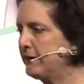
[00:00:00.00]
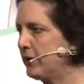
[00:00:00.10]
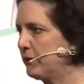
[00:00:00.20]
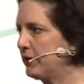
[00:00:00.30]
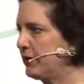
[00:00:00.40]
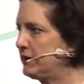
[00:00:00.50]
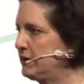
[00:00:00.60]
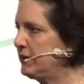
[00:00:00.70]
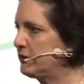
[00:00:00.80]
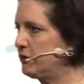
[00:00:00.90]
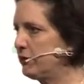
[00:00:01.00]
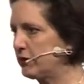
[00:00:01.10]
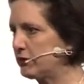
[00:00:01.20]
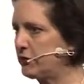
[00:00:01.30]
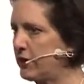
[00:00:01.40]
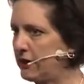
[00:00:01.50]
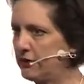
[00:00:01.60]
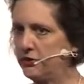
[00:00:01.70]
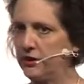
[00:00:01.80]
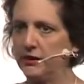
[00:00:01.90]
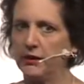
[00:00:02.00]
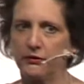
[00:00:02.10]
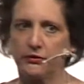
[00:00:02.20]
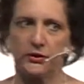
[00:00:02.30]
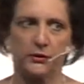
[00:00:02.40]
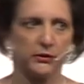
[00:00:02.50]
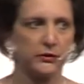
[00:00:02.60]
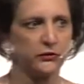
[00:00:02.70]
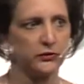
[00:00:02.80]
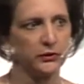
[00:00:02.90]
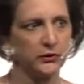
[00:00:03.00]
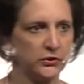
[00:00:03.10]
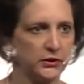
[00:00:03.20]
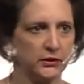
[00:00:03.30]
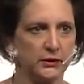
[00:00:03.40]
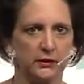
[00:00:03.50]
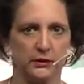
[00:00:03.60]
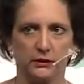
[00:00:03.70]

Now when I teach UX strategy, I never start with a solution.